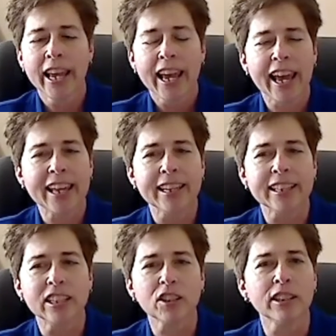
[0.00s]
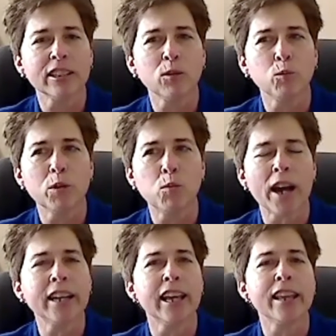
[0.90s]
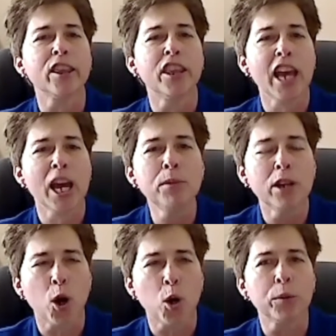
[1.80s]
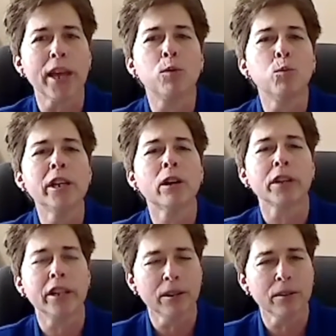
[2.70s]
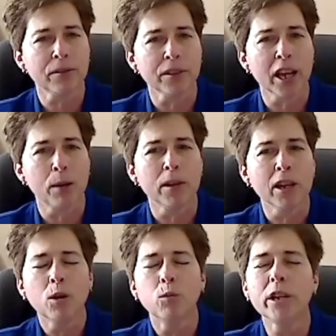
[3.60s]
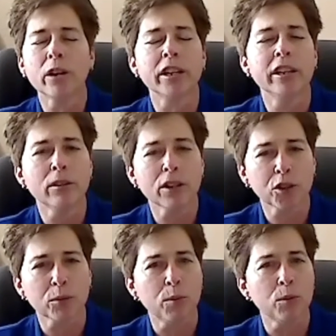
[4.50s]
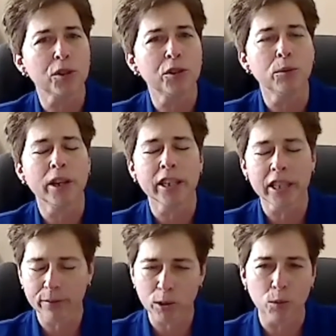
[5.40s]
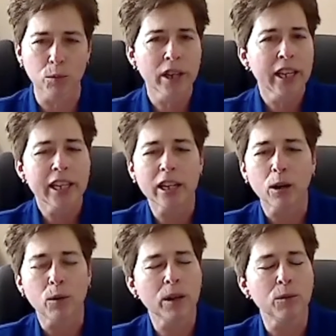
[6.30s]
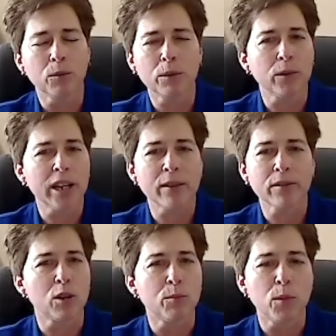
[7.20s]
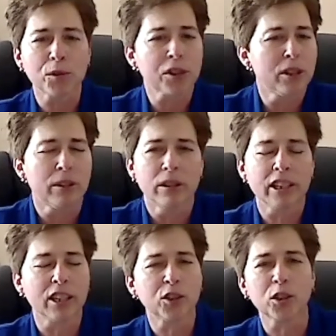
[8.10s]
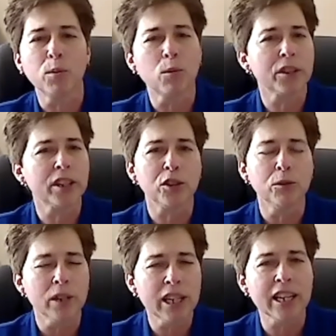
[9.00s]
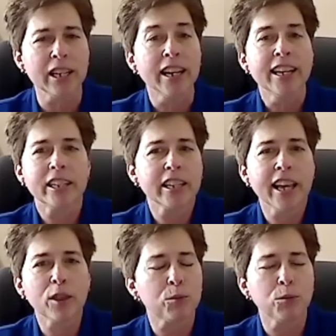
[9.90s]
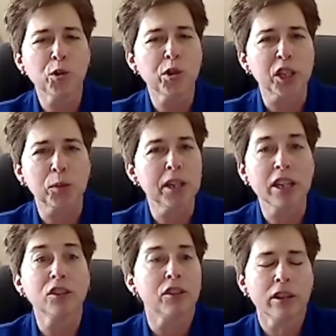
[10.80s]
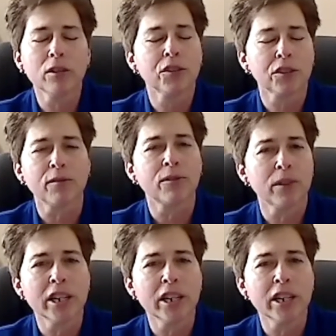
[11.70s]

And just, we want to let them know that we are here for them. We are here to support you and give you, whatever emotional support that you need to get through this, because they're suffering